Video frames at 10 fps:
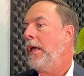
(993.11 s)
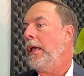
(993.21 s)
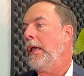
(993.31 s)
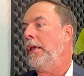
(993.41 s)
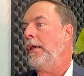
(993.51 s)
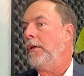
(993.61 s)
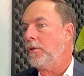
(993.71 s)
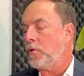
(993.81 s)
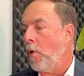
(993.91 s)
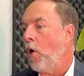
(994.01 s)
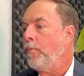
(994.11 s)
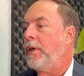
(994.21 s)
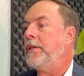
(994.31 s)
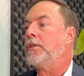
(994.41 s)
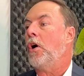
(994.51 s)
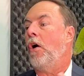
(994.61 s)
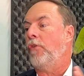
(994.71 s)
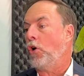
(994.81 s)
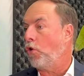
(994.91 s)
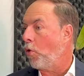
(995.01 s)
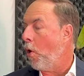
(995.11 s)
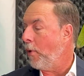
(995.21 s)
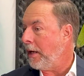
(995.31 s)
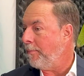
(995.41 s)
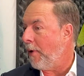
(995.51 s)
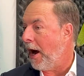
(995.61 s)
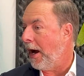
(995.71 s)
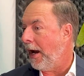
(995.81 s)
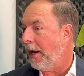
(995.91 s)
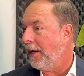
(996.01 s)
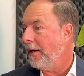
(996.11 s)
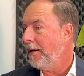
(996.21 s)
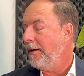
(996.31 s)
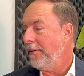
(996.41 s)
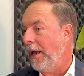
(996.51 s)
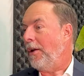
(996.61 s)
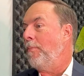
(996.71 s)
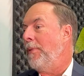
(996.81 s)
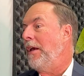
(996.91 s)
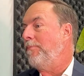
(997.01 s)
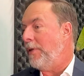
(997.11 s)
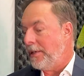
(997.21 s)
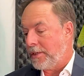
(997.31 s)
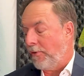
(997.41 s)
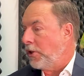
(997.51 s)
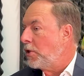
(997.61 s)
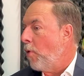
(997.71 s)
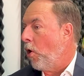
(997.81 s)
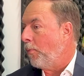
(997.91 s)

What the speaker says: a small piece of a growing pie than a big piece of a small